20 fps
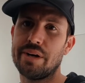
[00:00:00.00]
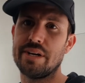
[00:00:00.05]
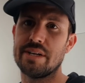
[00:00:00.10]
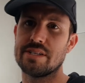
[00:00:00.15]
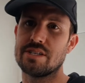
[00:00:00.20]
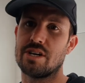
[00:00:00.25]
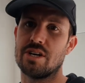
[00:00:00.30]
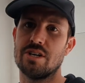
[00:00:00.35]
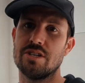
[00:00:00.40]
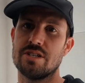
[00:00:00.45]

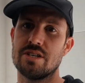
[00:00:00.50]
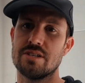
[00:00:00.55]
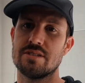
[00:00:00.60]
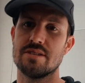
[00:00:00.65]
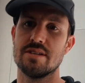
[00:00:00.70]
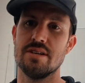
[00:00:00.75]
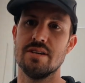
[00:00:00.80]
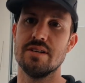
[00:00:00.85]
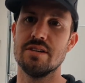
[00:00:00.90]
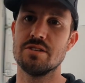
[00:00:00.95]
doesn't hurt just
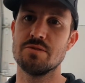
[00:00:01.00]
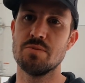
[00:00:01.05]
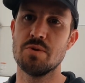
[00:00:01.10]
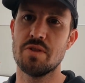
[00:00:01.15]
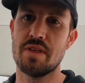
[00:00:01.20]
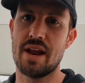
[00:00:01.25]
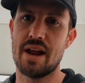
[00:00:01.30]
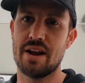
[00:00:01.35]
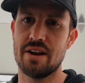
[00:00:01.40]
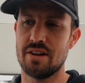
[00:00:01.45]
to
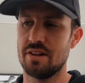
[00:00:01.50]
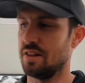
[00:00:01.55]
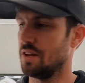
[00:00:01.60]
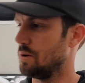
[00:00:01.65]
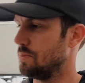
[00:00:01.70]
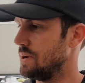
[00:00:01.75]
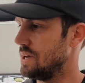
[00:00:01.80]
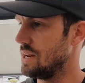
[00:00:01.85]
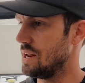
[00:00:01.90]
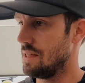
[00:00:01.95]
smooth it out a
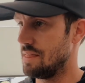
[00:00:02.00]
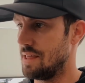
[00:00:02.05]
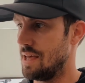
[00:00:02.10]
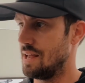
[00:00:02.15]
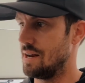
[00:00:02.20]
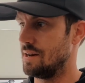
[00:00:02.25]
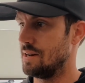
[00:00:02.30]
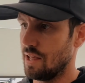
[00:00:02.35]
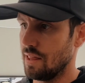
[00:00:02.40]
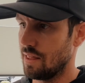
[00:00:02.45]
little bit. And
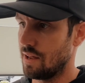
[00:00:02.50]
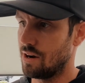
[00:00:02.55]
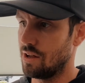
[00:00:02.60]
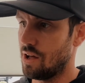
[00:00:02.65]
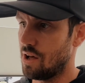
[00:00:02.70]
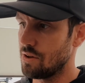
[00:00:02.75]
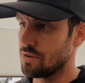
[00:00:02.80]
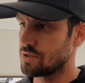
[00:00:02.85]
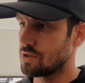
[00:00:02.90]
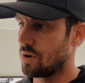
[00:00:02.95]
then that'll
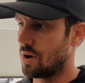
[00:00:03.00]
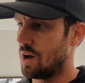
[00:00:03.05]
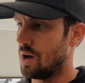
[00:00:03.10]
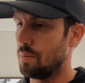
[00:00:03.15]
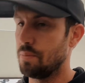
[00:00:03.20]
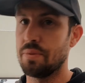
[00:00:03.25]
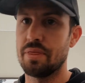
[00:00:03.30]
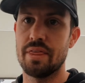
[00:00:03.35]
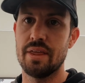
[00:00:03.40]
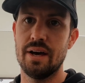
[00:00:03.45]
also
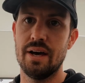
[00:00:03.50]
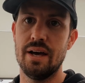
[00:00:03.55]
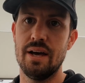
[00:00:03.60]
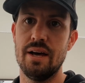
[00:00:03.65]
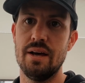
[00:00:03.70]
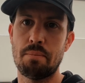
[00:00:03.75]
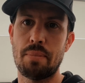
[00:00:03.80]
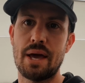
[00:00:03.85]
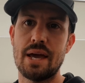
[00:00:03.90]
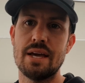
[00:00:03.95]
help
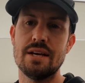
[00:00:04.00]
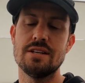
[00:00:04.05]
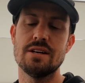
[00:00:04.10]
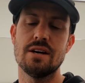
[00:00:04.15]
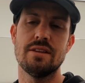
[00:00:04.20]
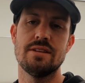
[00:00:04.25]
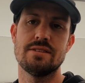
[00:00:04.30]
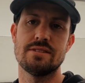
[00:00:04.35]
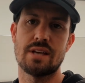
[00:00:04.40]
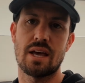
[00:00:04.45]
the paint
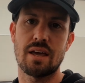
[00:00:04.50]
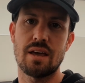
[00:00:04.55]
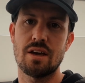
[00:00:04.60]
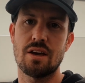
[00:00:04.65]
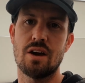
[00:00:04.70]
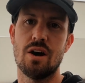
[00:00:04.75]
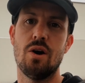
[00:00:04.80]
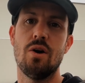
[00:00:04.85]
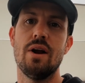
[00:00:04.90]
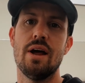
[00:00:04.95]
on the second
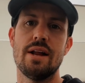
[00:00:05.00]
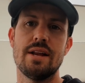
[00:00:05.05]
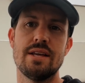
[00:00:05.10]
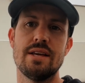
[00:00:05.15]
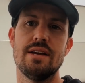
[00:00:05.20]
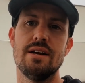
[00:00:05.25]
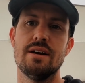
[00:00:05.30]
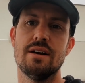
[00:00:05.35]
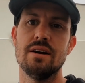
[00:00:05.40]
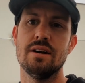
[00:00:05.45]
coat
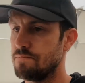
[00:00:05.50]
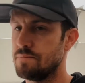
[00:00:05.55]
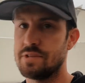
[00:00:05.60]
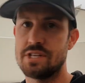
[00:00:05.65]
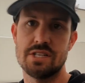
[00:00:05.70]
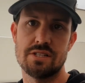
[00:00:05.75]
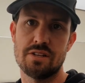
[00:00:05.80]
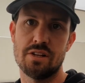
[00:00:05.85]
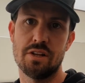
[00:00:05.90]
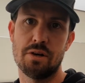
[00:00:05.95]
adhere
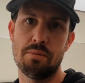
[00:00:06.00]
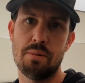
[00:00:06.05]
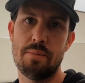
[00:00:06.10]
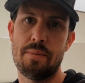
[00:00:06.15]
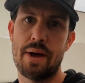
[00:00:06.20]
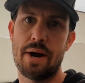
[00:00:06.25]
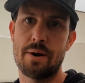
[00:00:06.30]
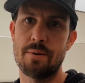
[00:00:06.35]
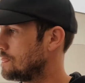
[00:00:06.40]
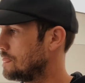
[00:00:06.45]
just a little bit
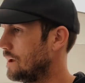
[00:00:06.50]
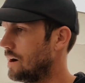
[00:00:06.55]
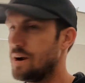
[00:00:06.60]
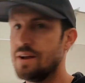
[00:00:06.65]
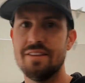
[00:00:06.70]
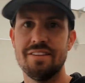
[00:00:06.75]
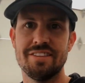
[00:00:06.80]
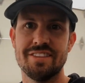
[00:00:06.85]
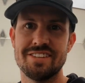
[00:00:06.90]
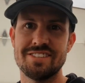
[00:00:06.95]
better. All right,
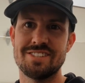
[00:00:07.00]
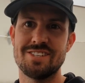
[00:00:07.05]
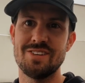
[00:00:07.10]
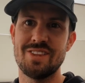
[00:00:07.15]
let's do